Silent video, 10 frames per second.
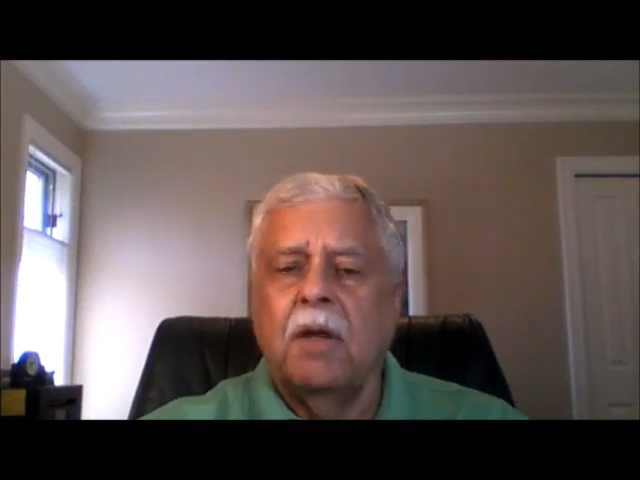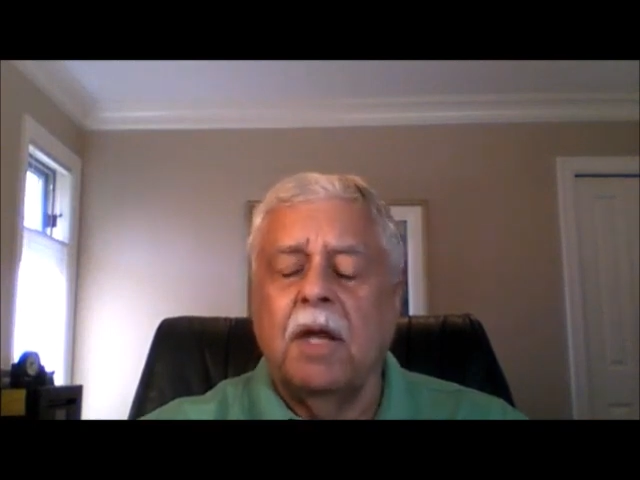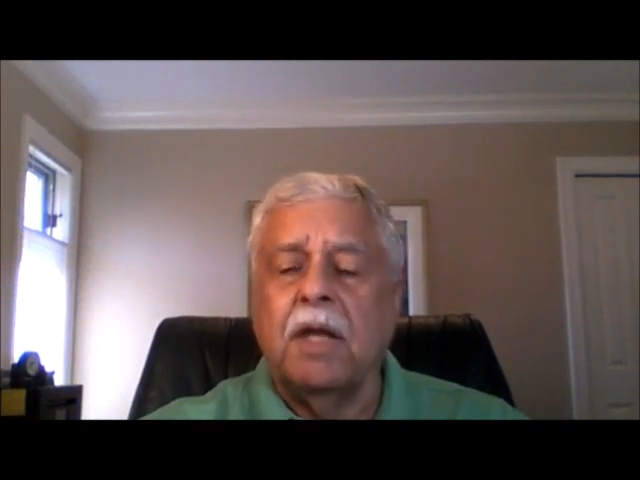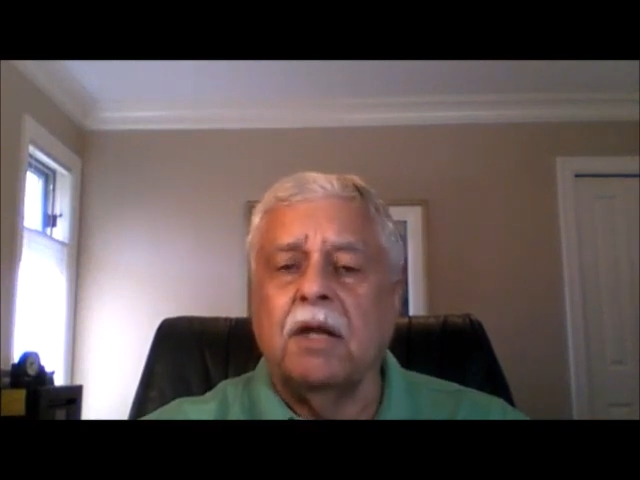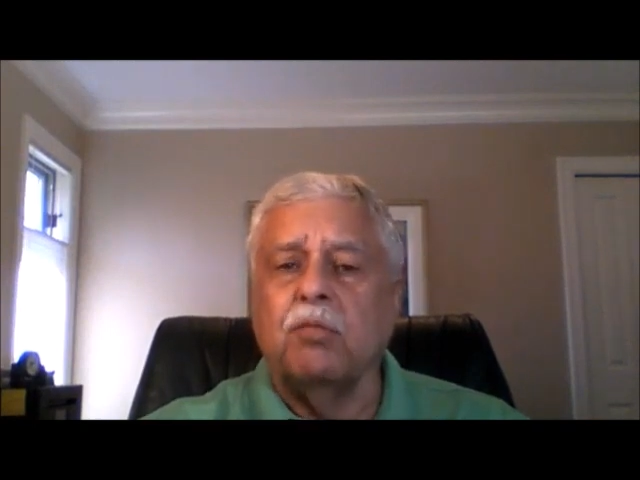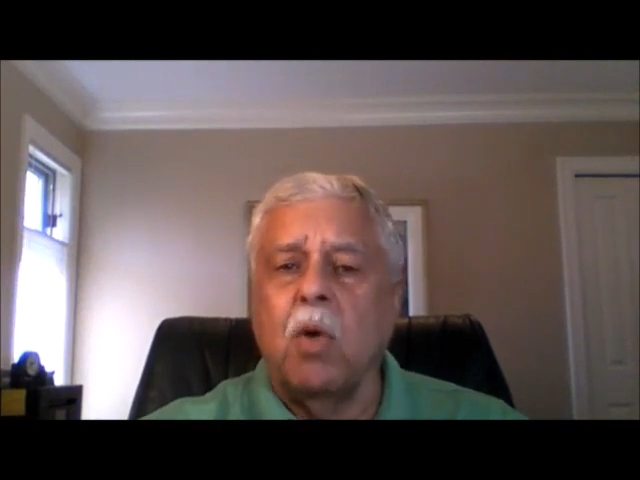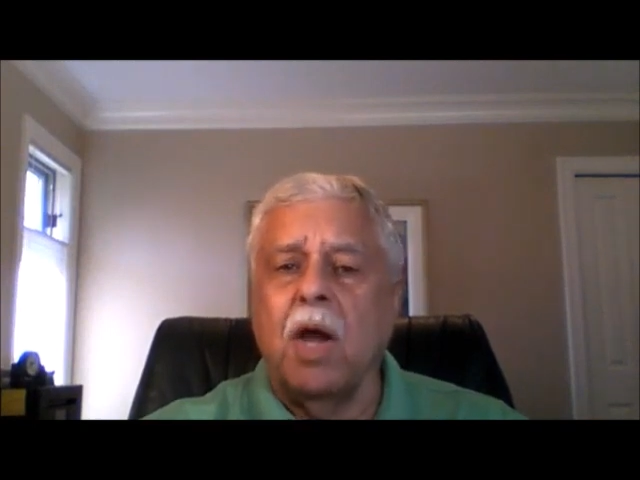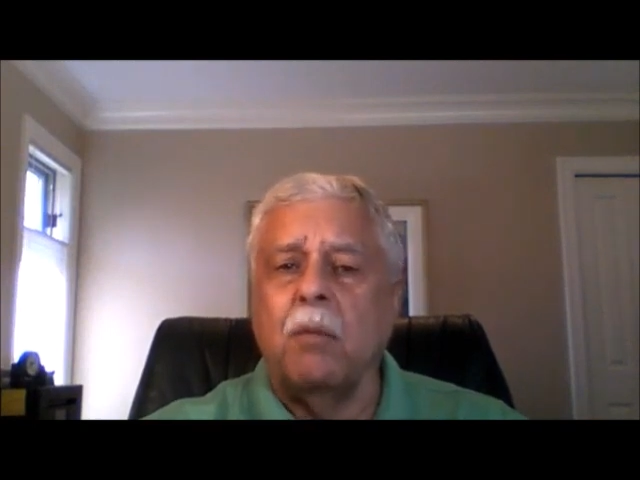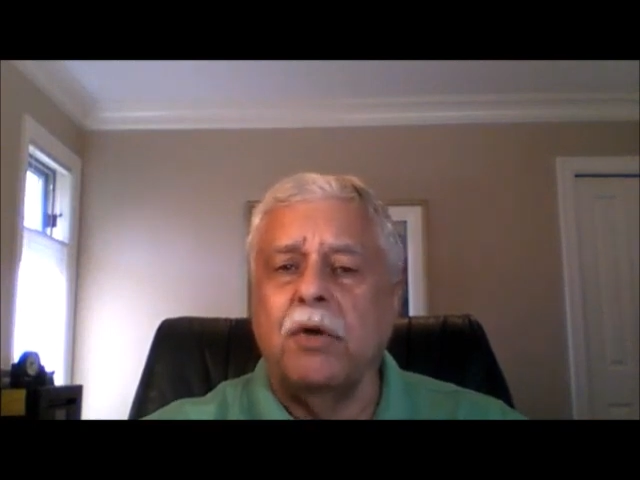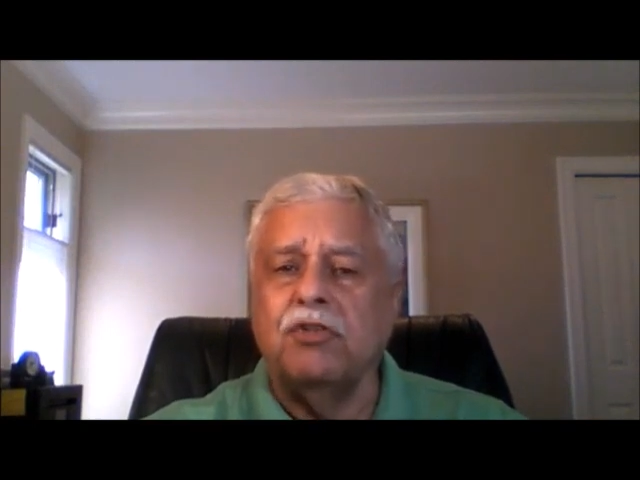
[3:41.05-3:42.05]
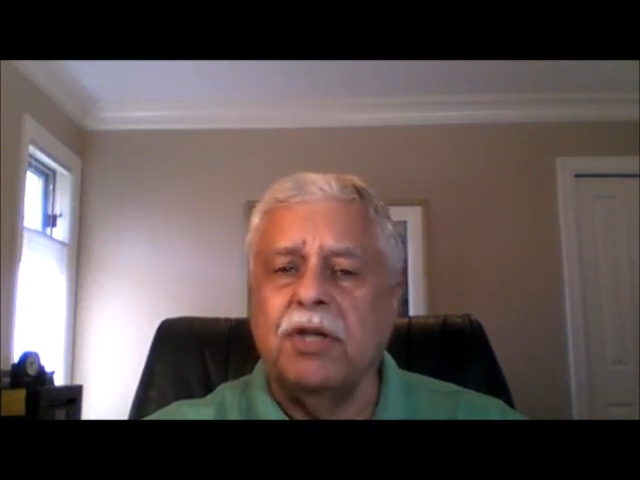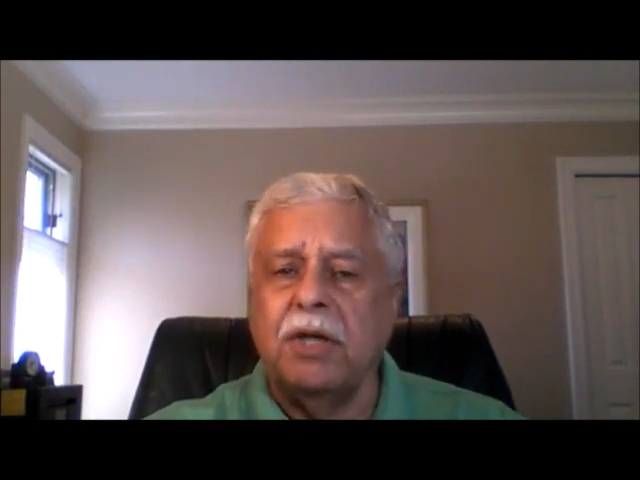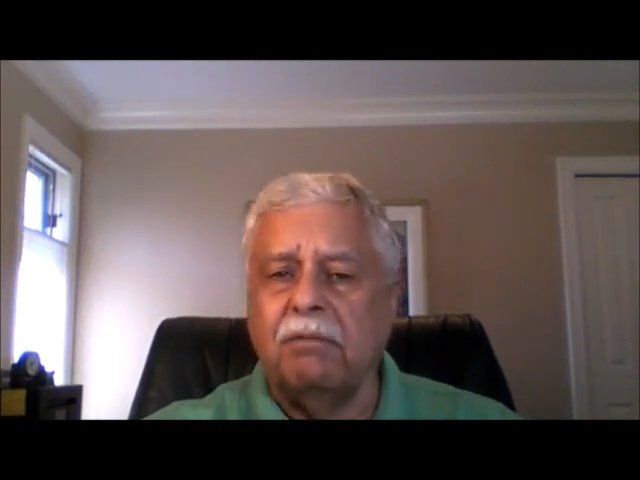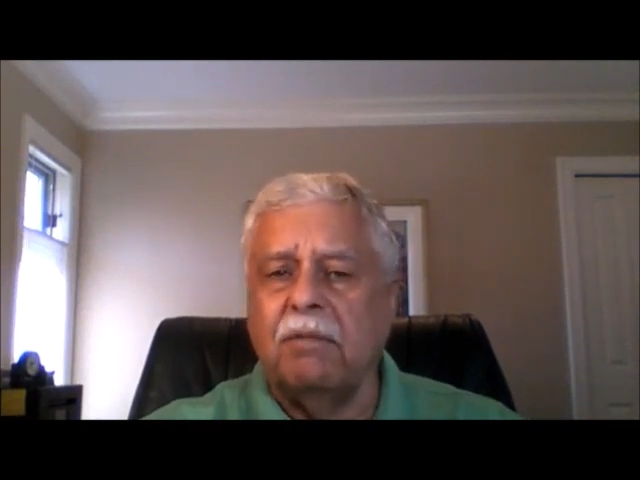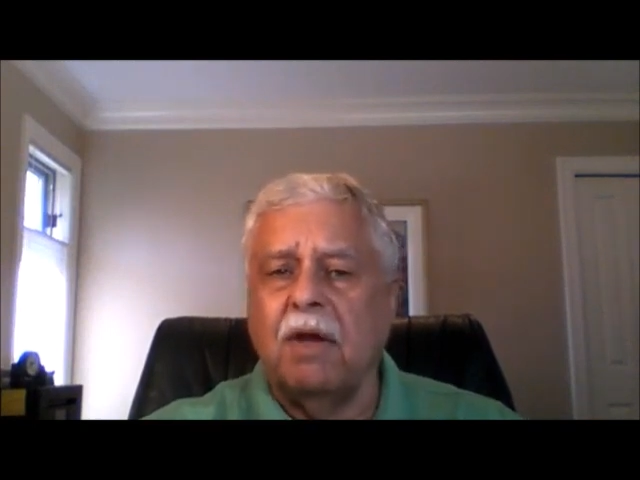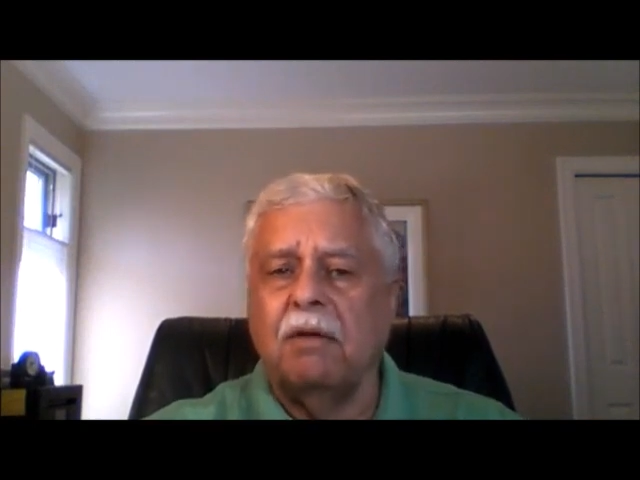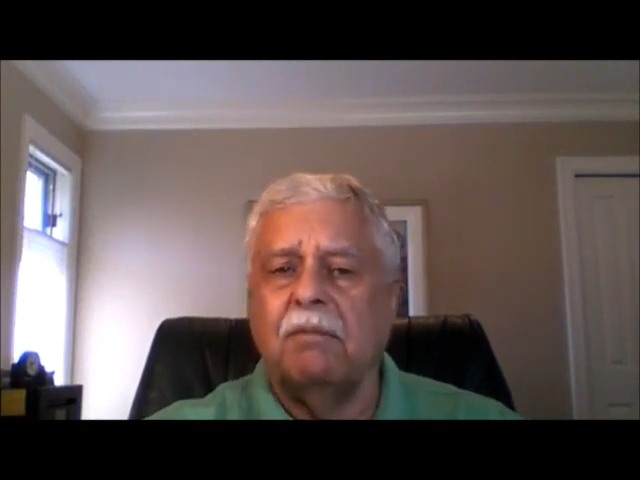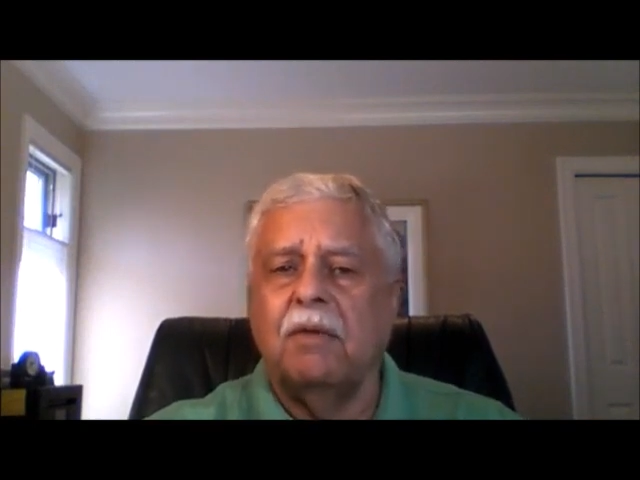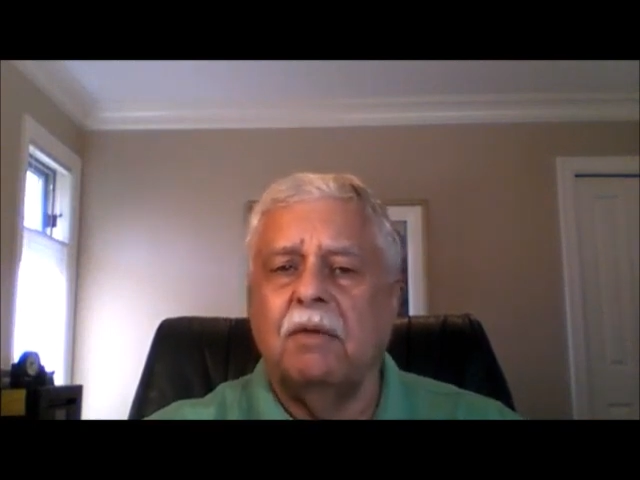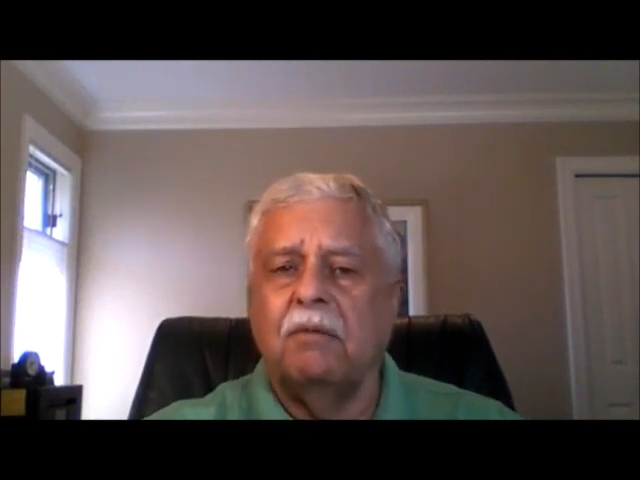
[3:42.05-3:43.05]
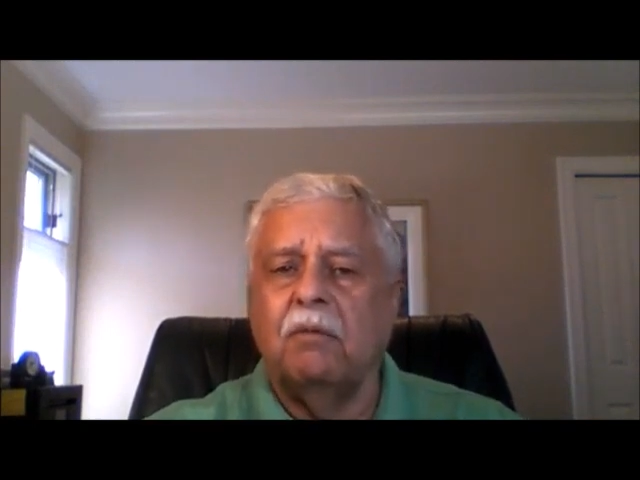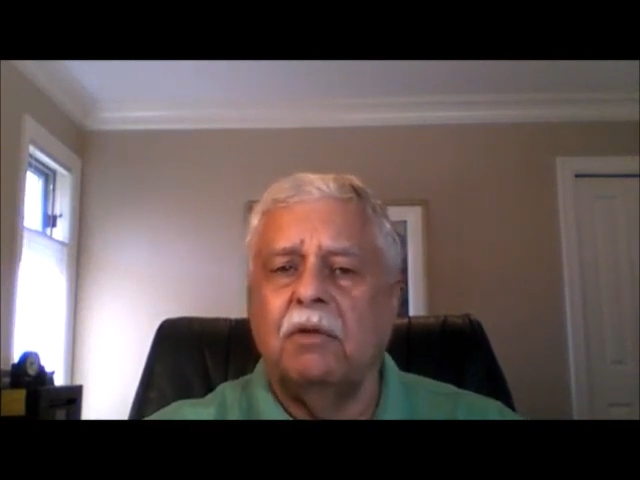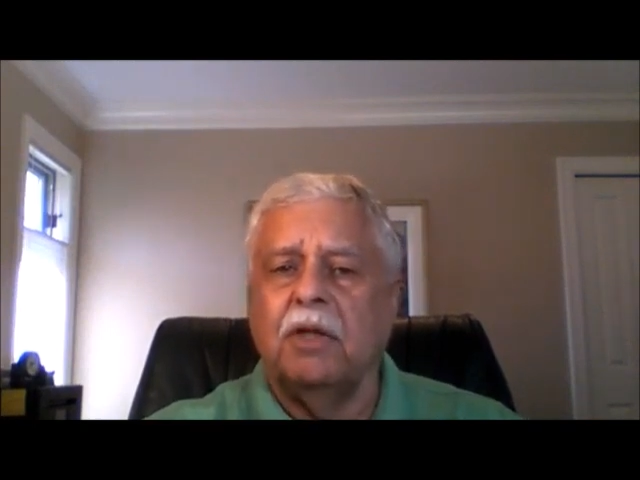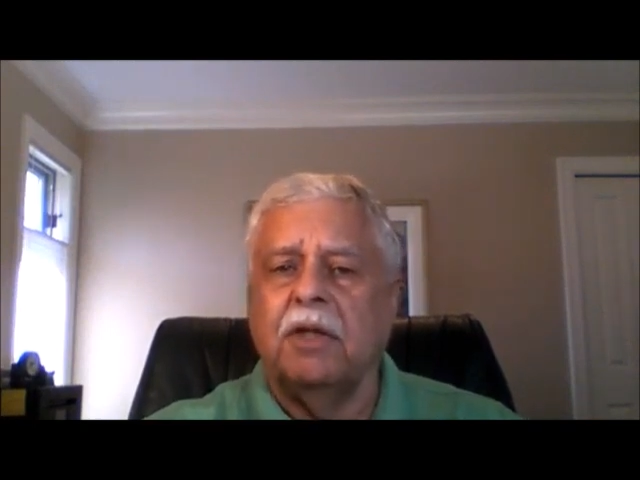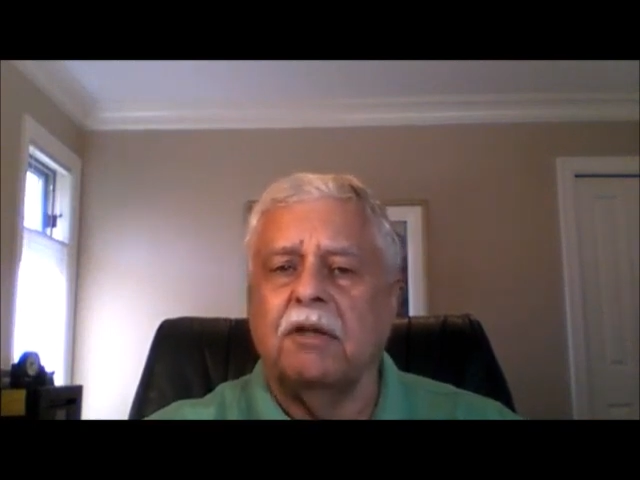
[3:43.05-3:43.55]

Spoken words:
And that is why when she looked